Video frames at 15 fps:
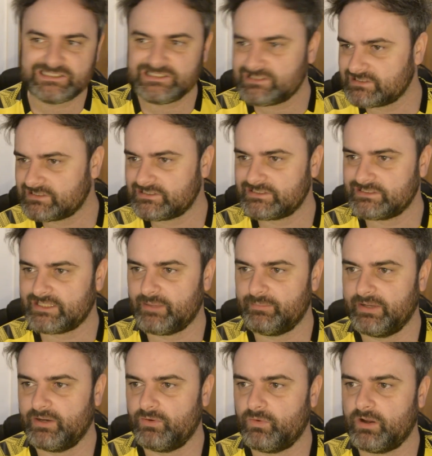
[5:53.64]
I get that
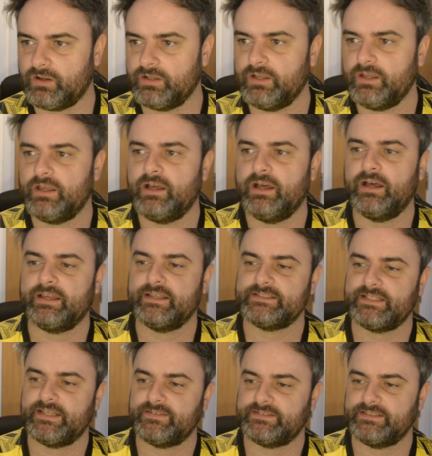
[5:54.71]
many wrong.
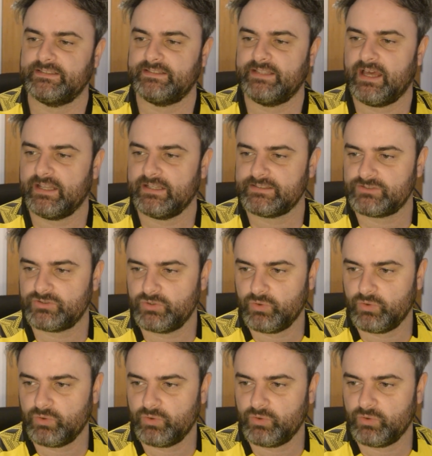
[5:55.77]
Against FC Dallas,